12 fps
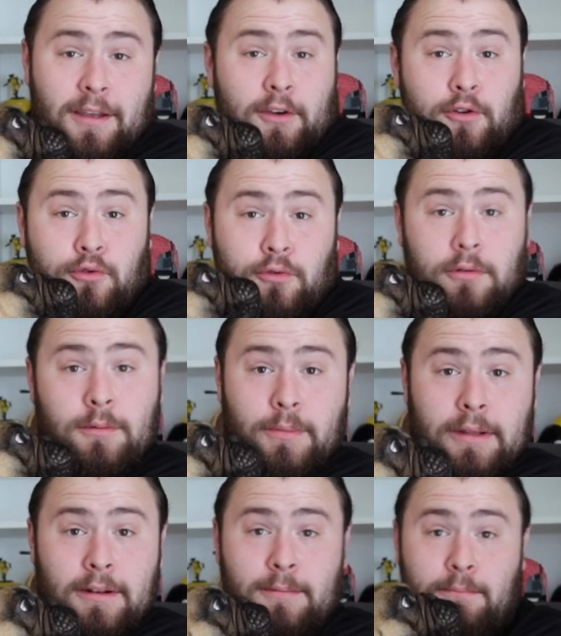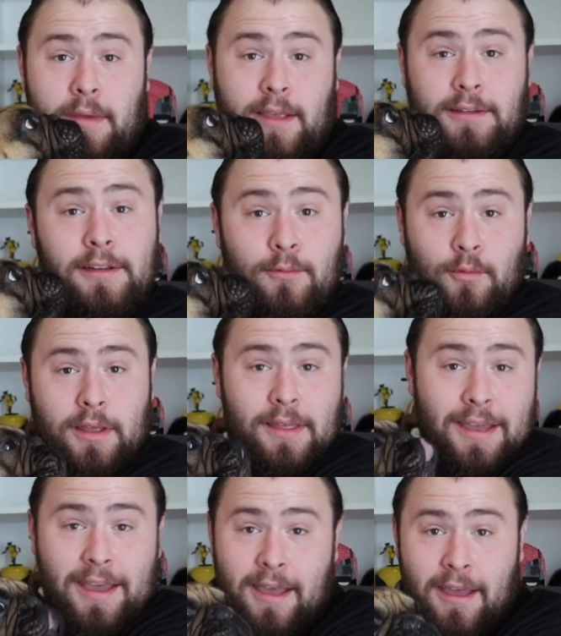Who's been messing with
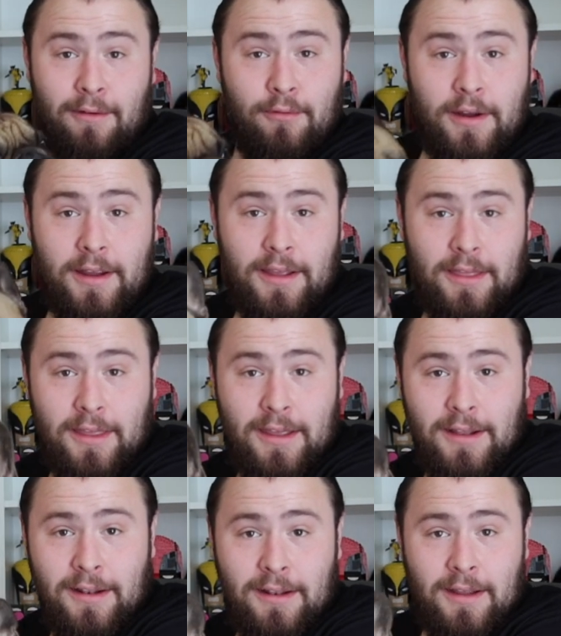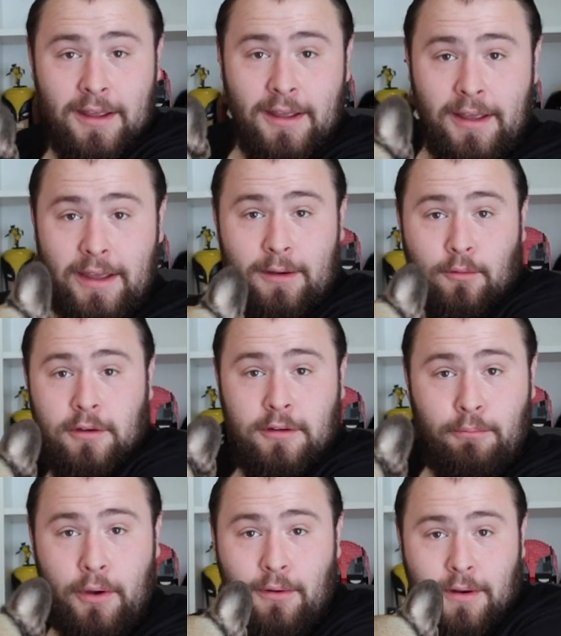everything? It was
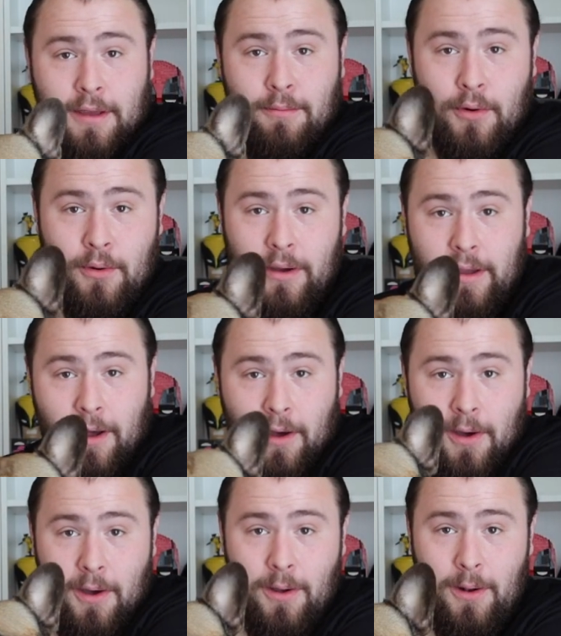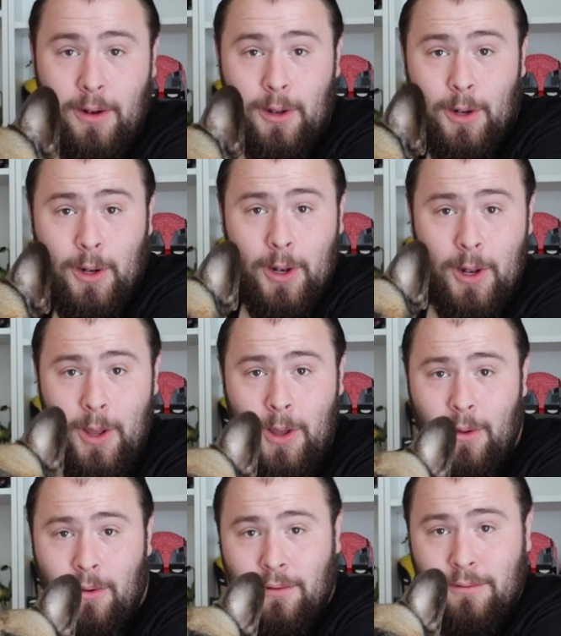Bodie Boy all
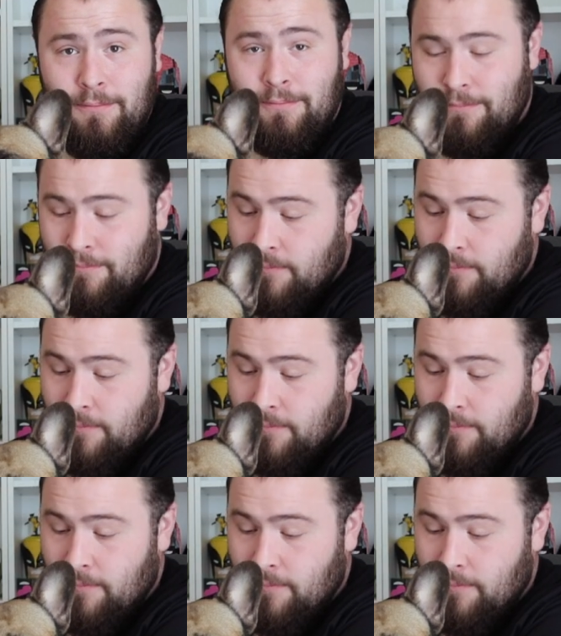along.